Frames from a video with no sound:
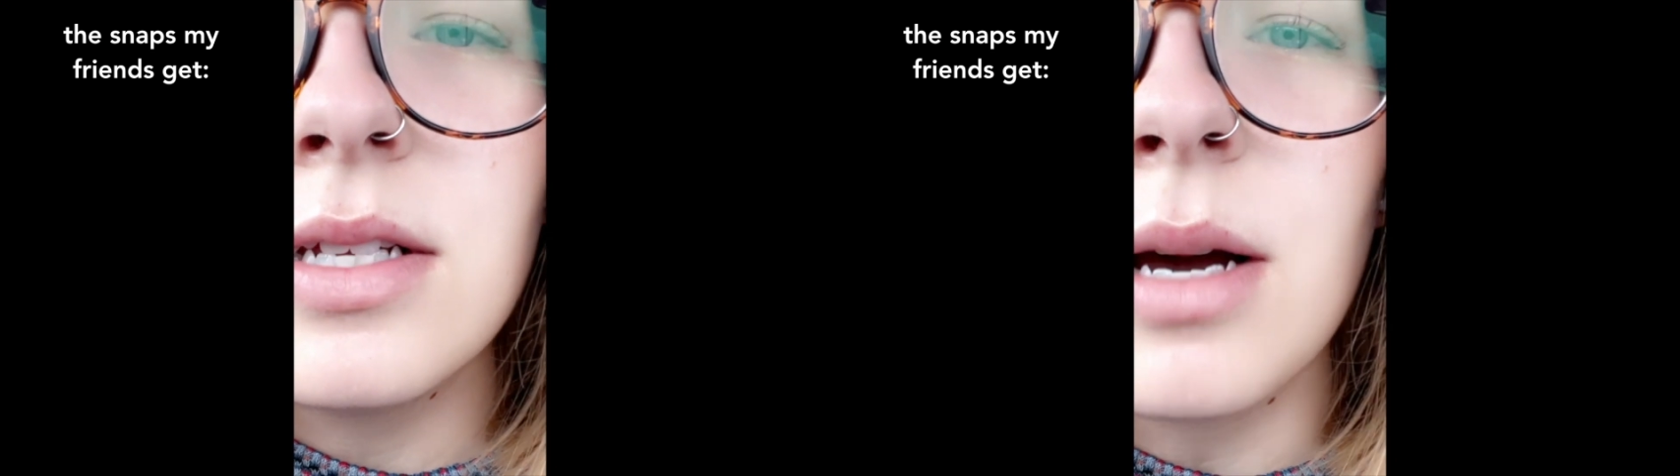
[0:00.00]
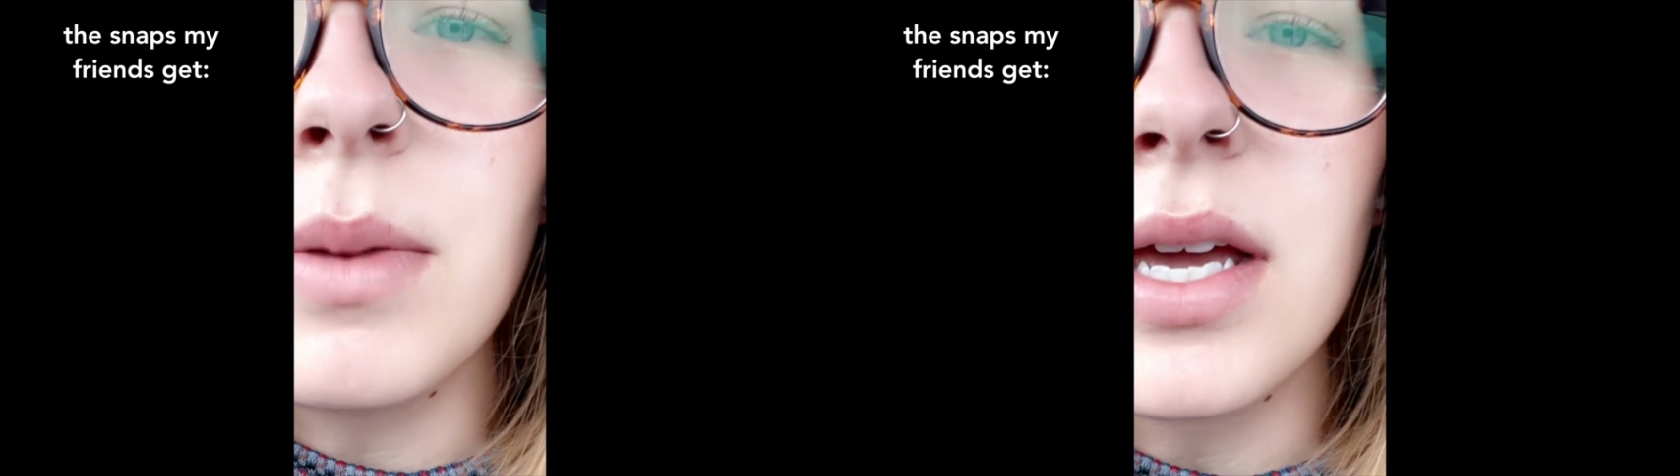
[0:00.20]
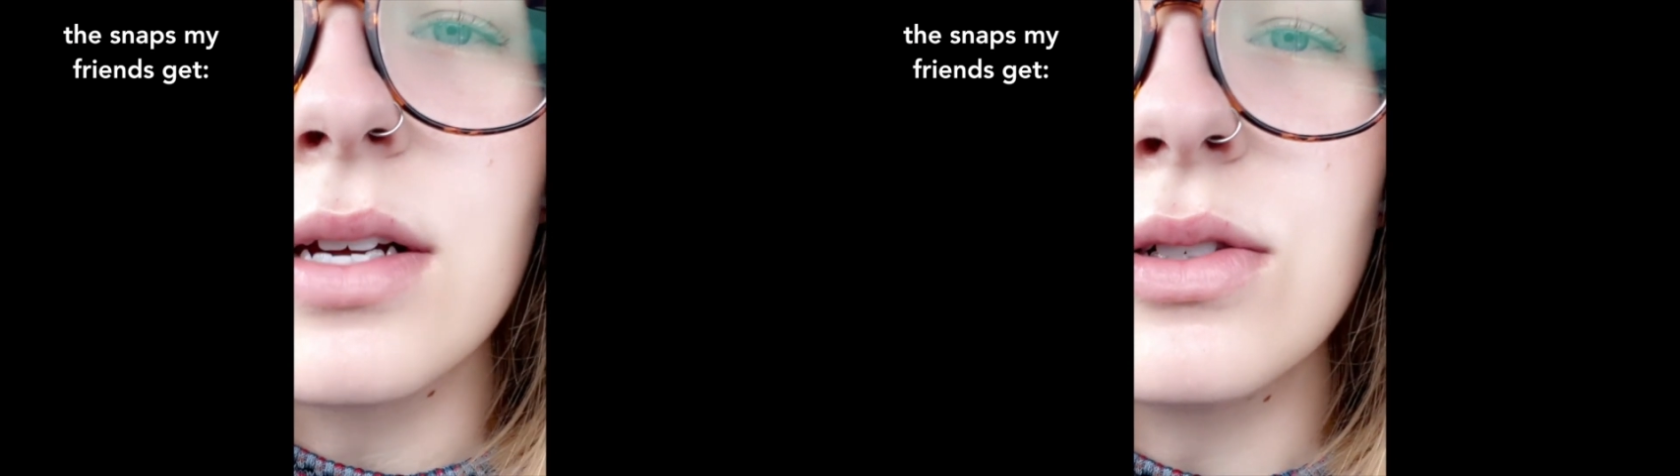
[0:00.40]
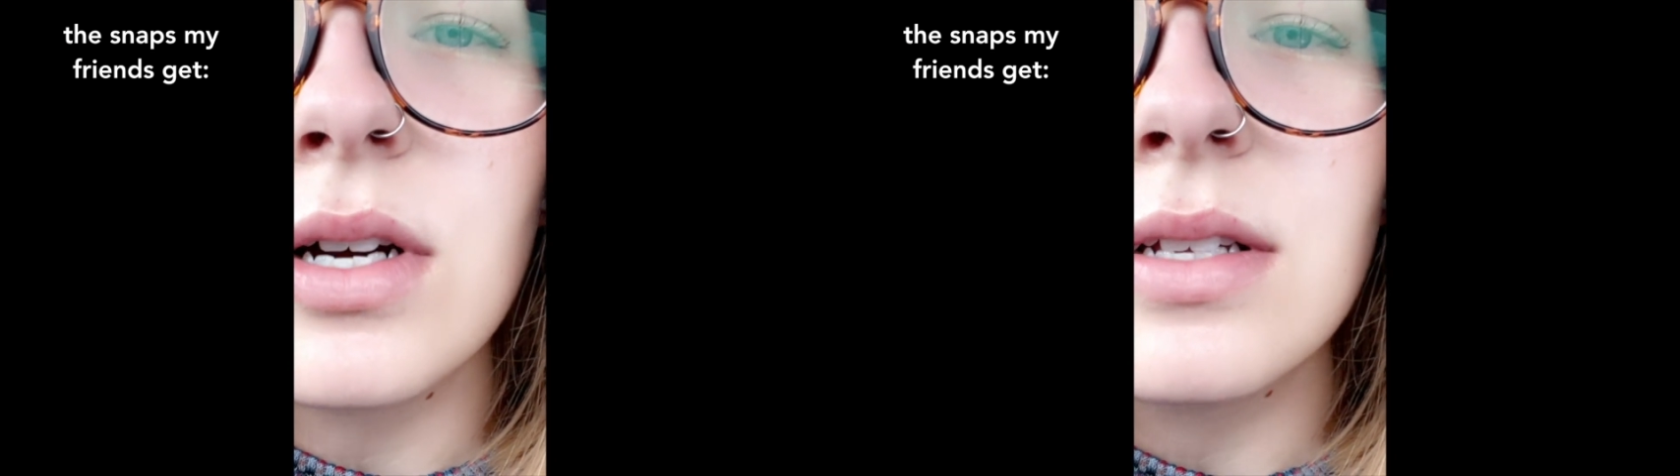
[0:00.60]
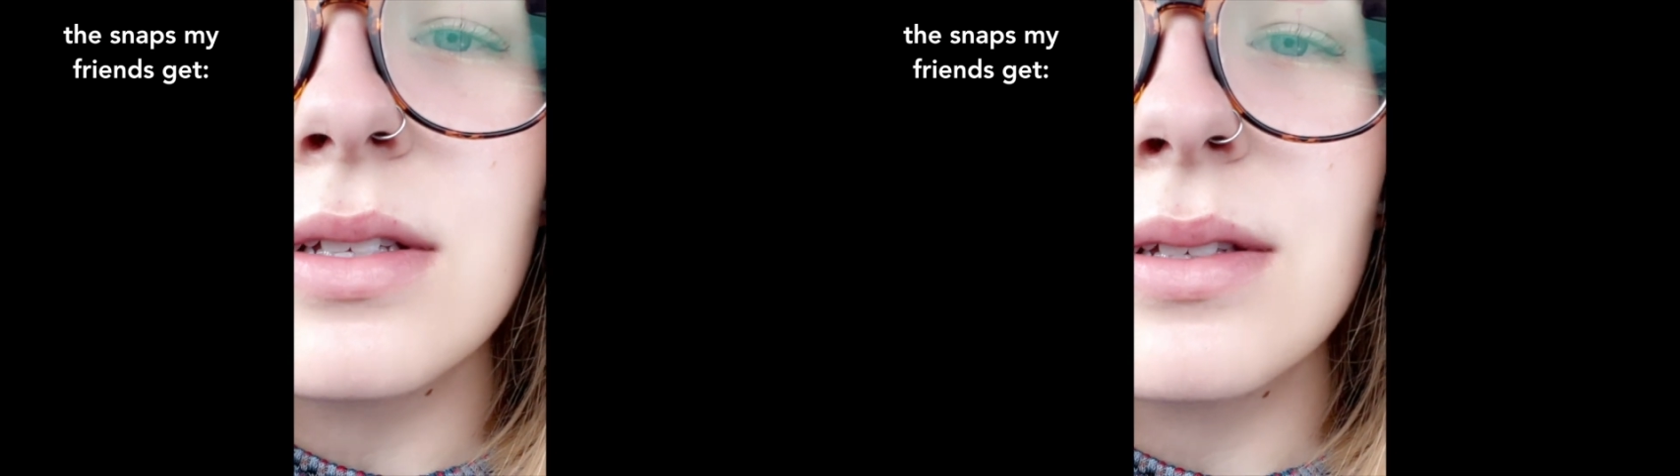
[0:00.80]
not my
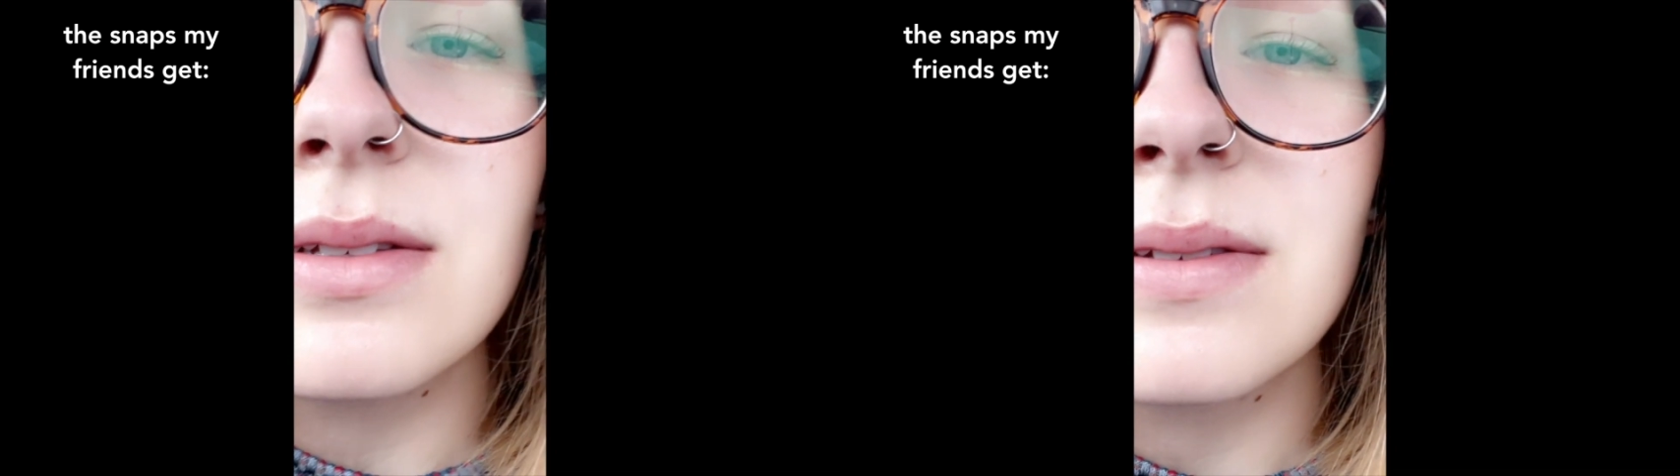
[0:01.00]
address.